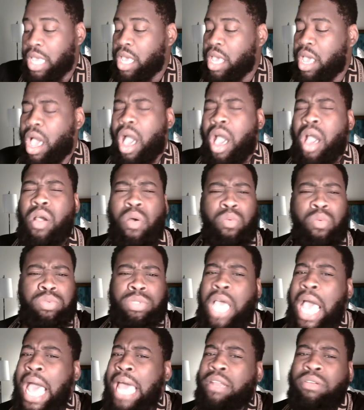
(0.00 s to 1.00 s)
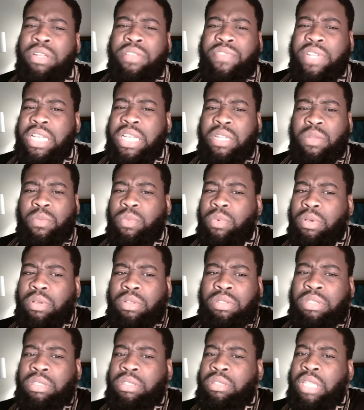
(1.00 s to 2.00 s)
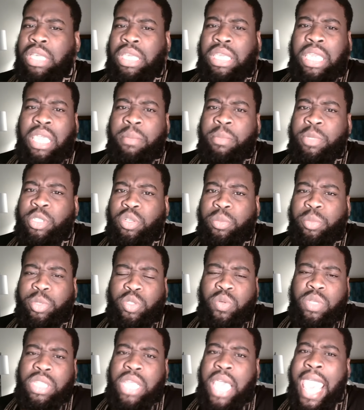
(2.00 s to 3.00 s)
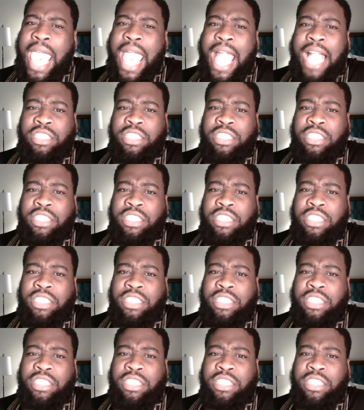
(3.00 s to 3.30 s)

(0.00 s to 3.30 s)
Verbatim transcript: the comedy, oh, even, the chemistry between the the actors,